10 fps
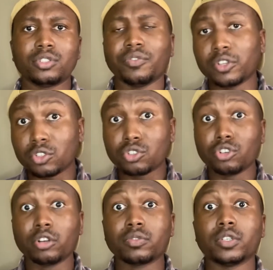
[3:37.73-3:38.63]

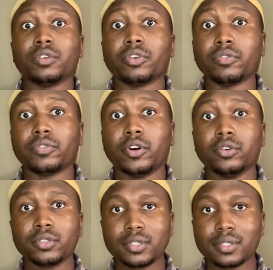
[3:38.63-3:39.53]
strokes for different
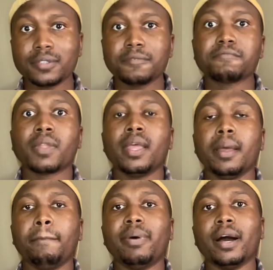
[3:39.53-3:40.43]
folks,
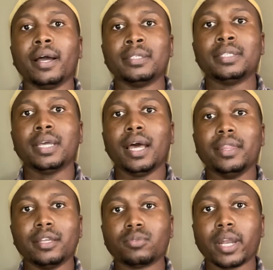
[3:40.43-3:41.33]
but
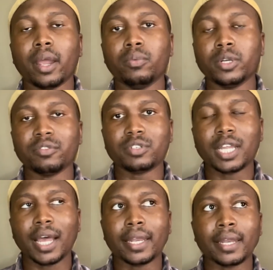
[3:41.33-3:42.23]
that's what I would have
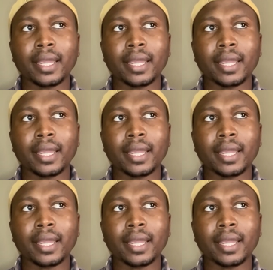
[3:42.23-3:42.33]
done.